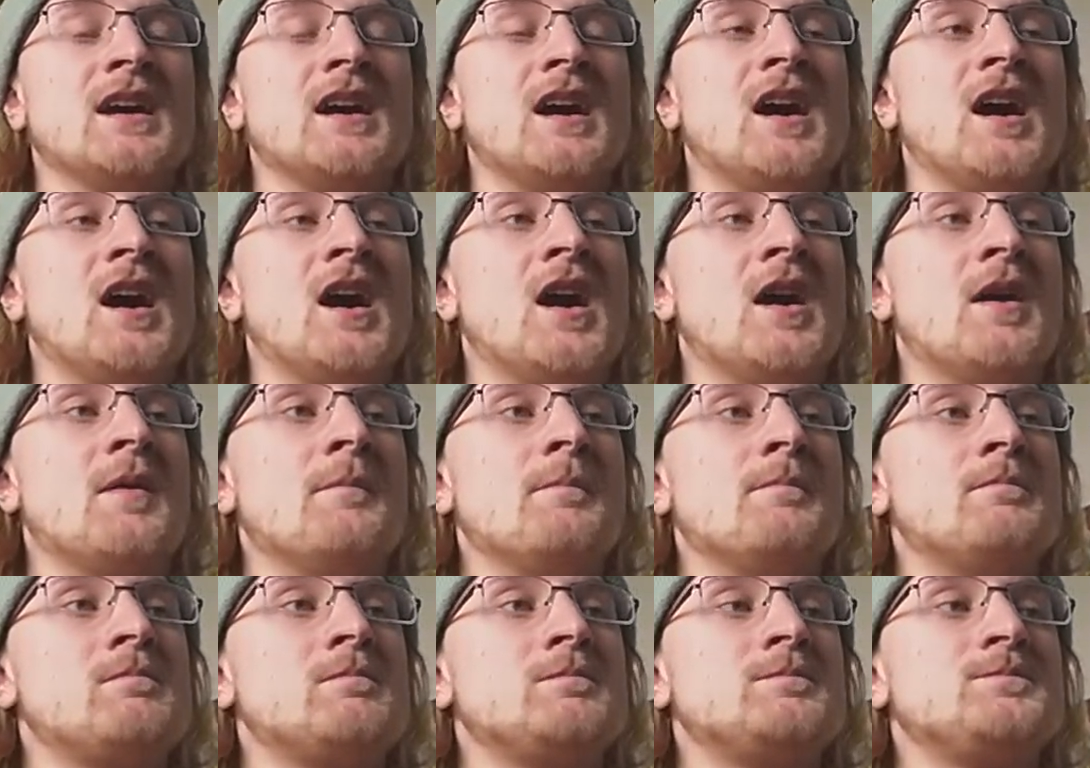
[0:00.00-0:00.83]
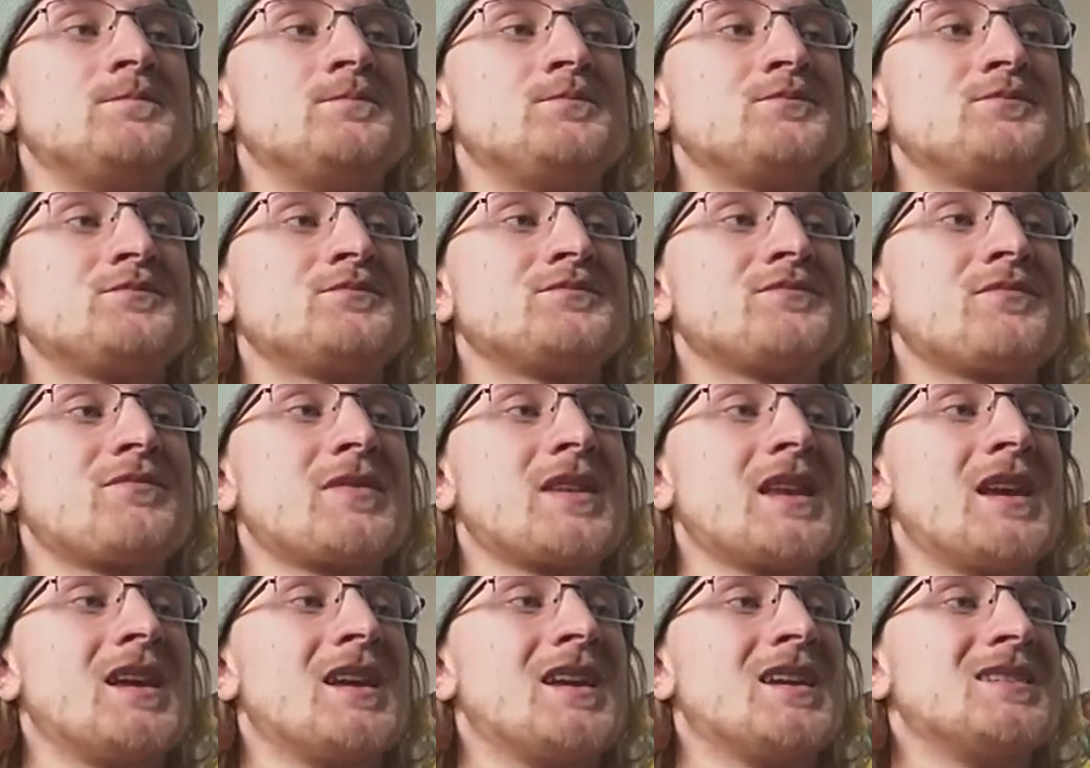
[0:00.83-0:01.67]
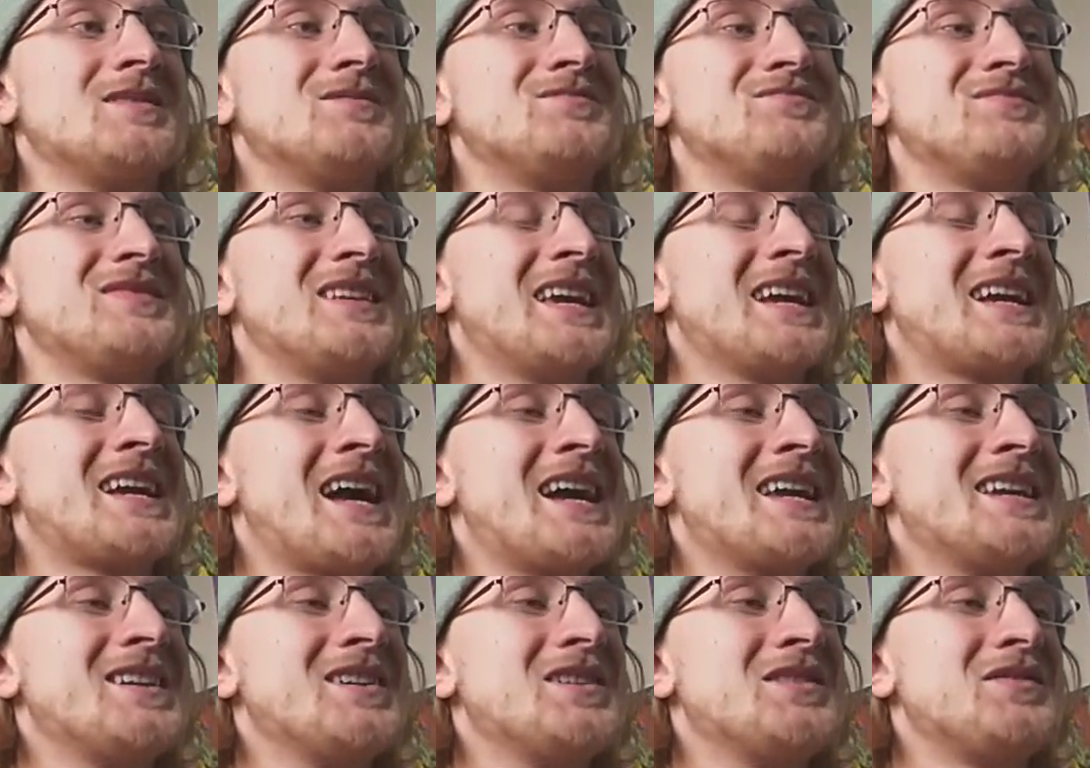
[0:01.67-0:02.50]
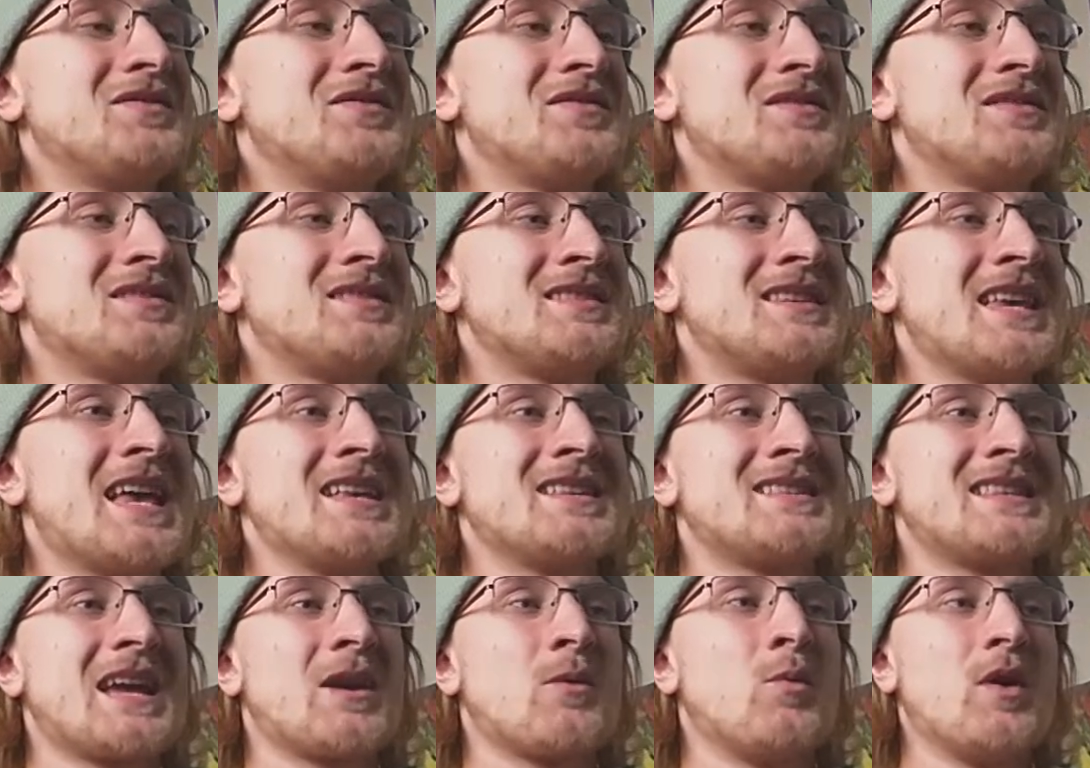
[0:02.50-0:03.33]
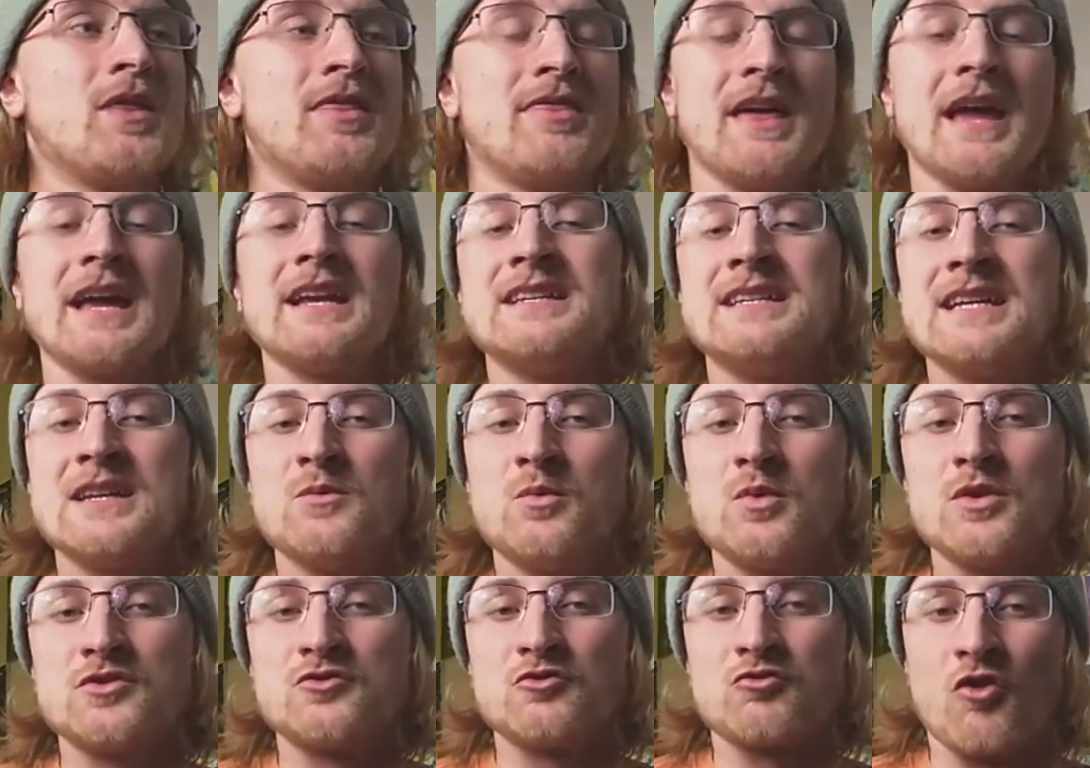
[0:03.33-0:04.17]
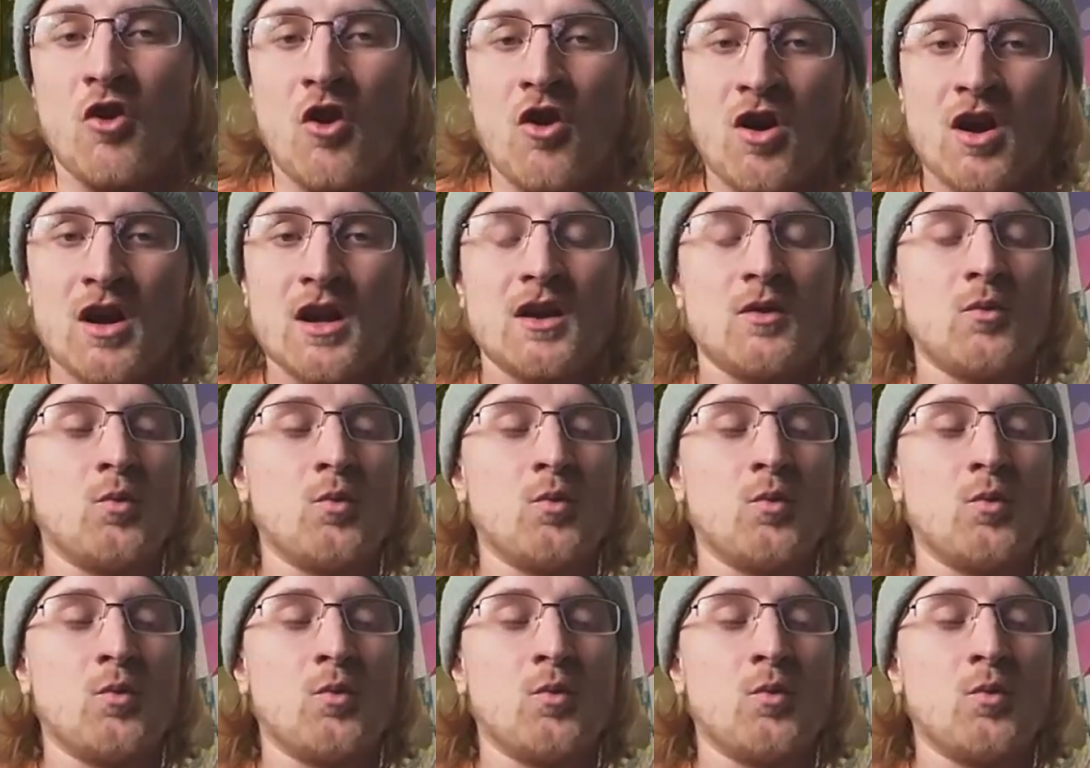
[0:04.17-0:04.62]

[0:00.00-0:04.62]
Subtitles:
um it kind of says like what they did was wrong,